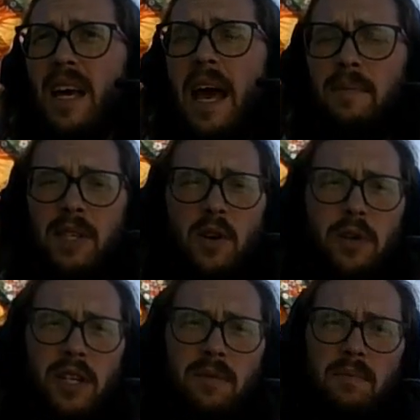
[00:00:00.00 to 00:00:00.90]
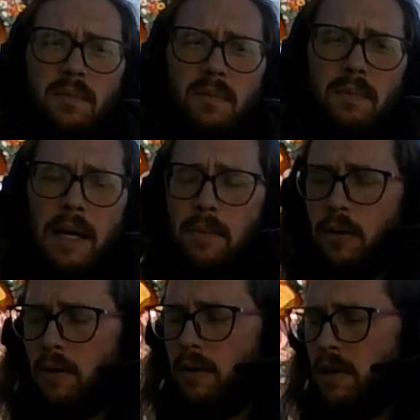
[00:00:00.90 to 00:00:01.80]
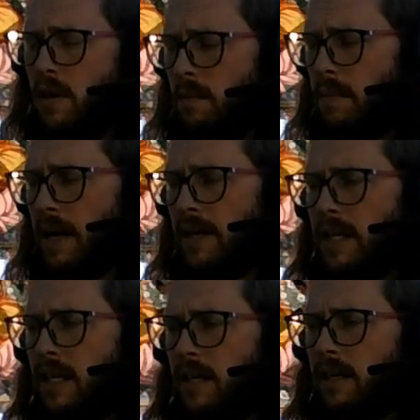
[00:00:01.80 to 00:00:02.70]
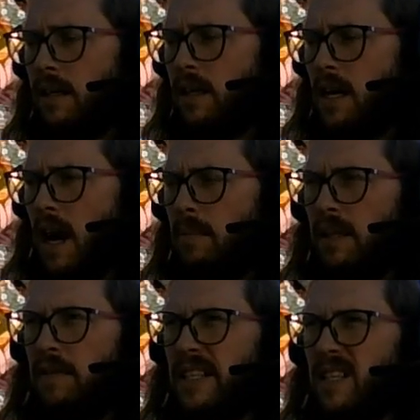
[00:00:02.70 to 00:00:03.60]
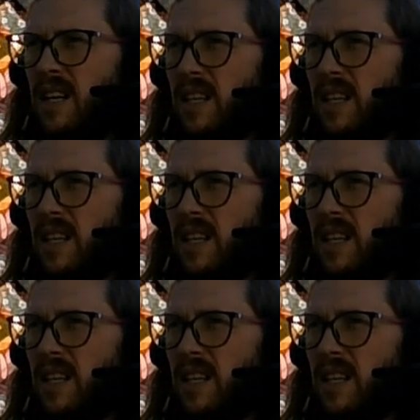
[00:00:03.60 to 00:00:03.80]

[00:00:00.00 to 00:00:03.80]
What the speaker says: Amazonian people by I believe he's